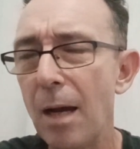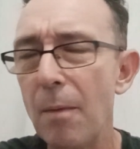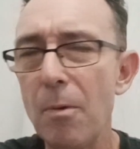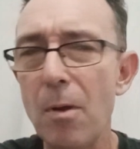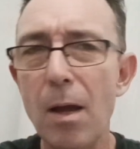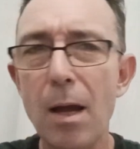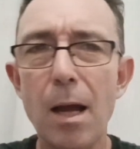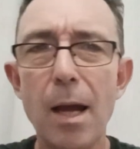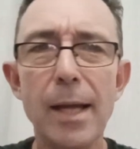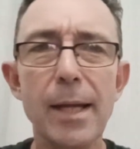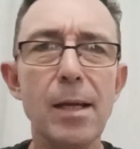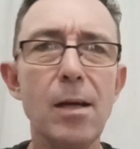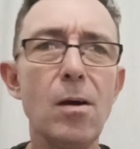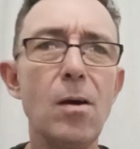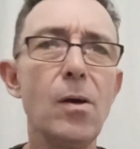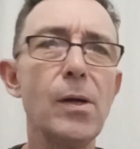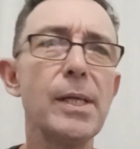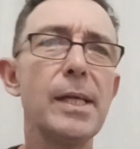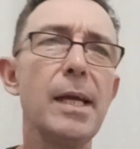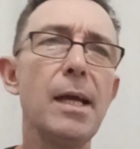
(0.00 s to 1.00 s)
I'm like, I
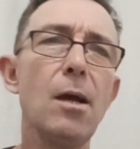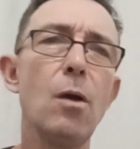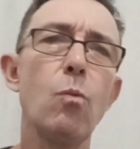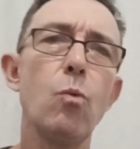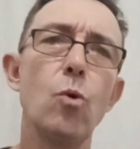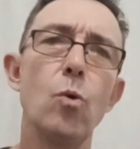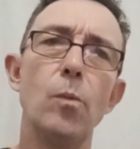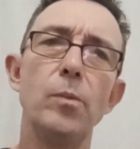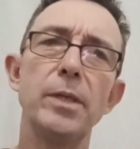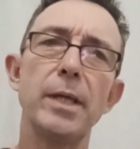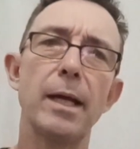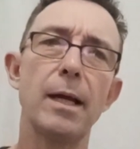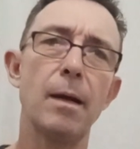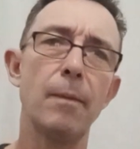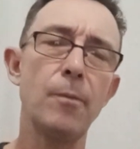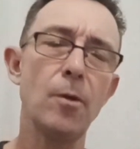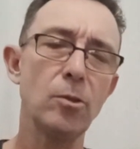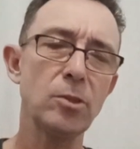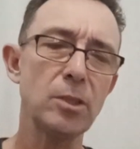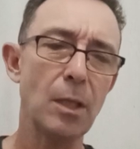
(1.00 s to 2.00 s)
can't get a warm jacket.
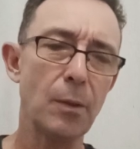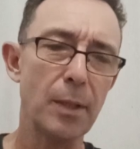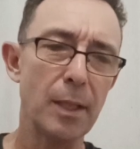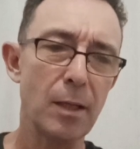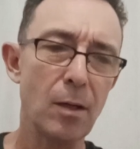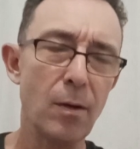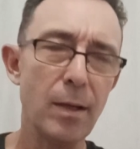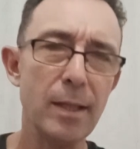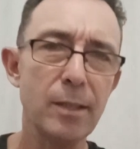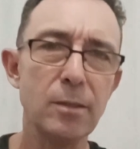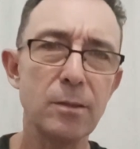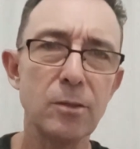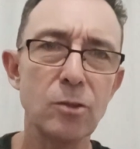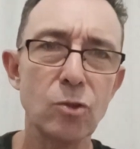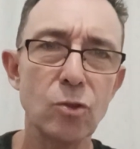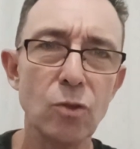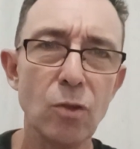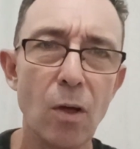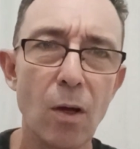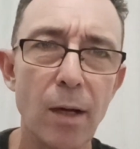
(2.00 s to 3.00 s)
I'm not joking, I had
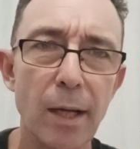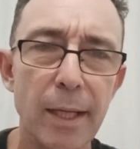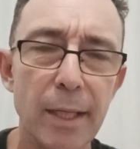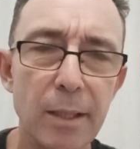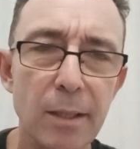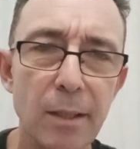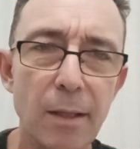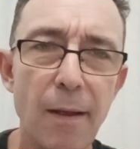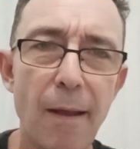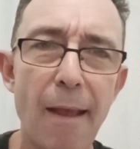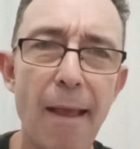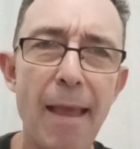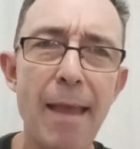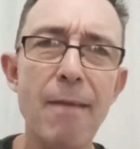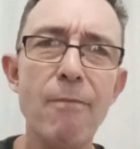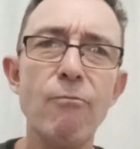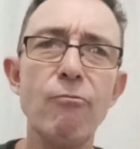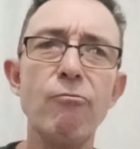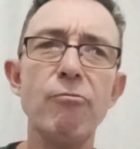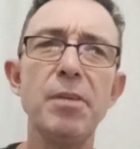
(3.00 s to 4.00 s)
tried
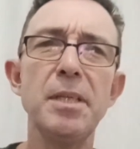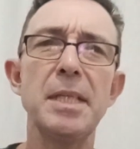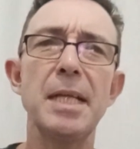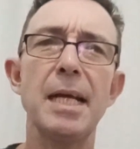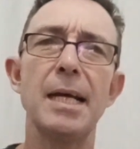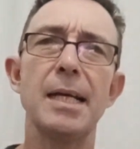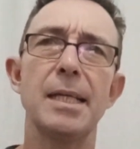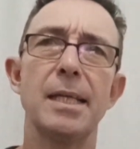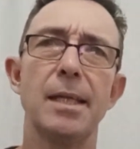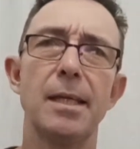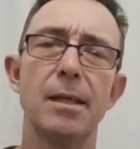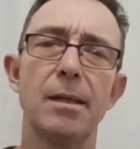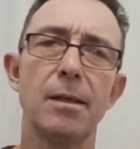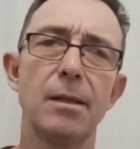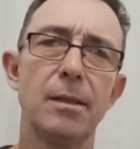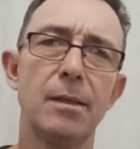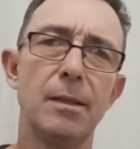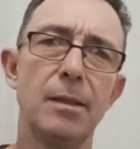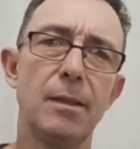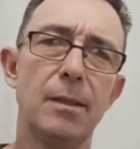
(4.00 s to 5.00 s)
every day
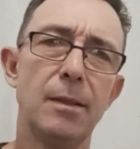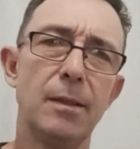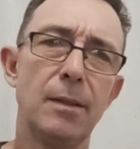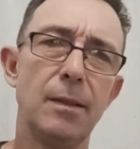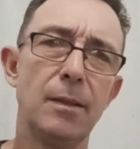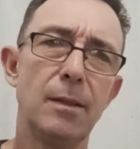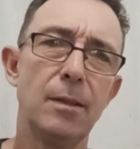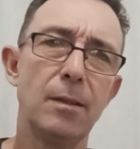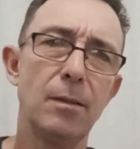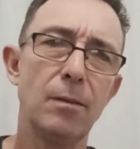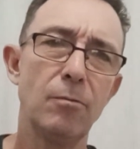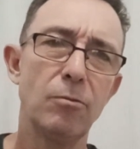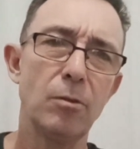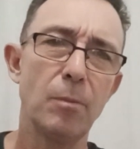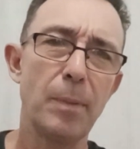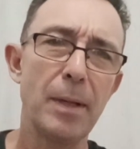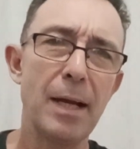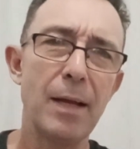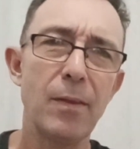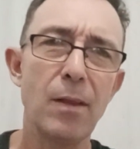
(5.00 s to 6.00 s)

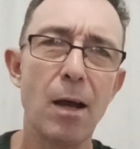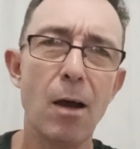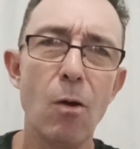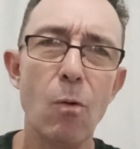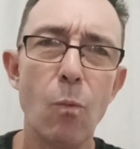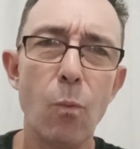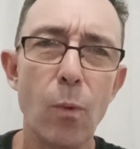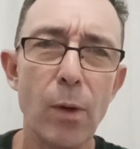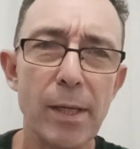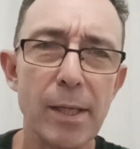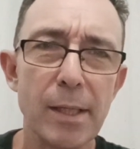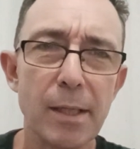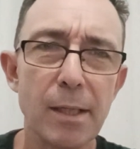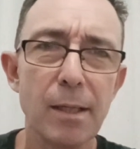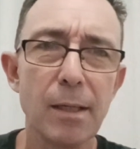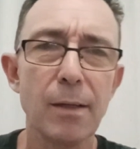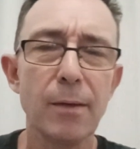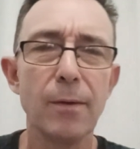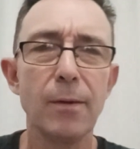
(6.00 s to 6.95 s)
for about the whole week